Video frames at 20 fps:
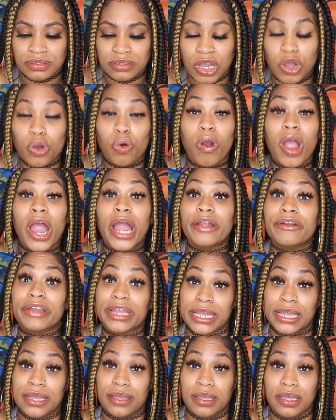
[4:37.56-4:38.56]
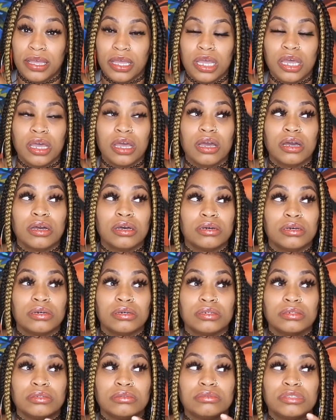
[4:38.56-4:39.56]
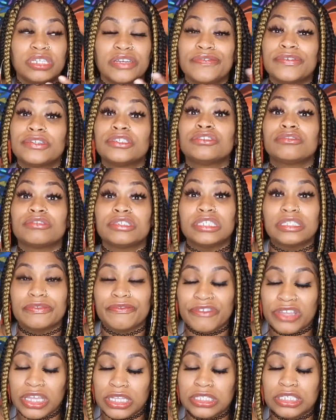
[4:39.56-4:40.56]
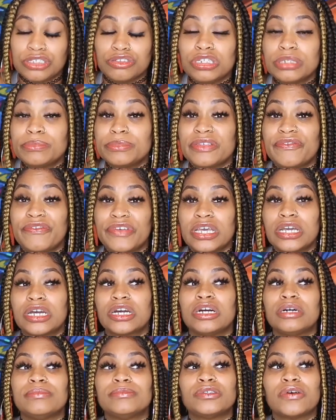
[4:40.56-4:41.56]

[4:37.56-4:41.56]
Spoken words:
acquiring different streams of income.